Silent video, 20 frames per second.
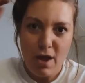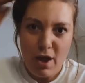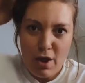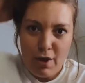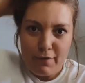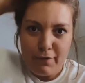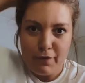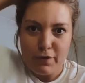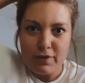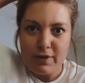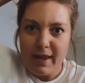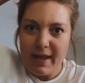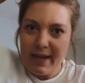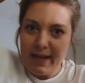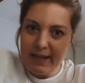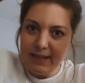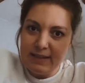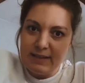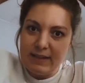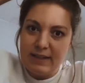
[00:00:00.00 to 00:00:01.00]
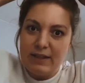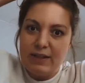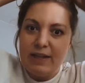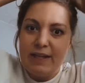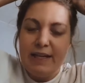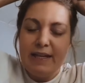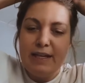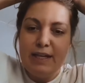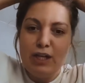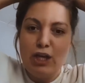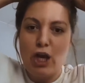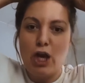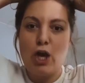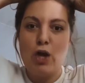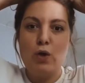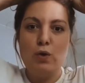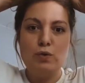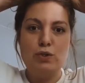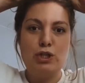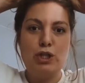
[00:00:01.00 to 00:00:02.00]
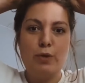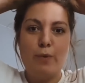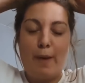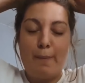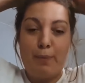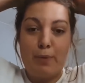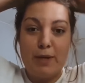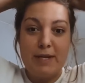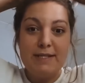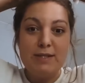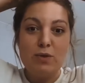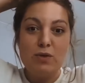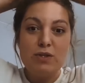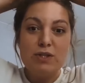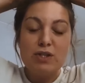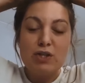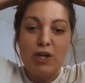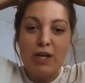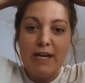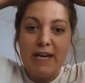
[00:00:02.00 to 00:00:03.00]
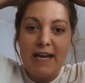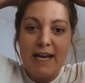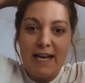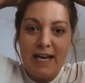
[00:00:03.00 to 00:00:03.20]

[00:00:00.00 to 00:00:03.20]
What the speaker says: for letting Lillian go to a preschool screening,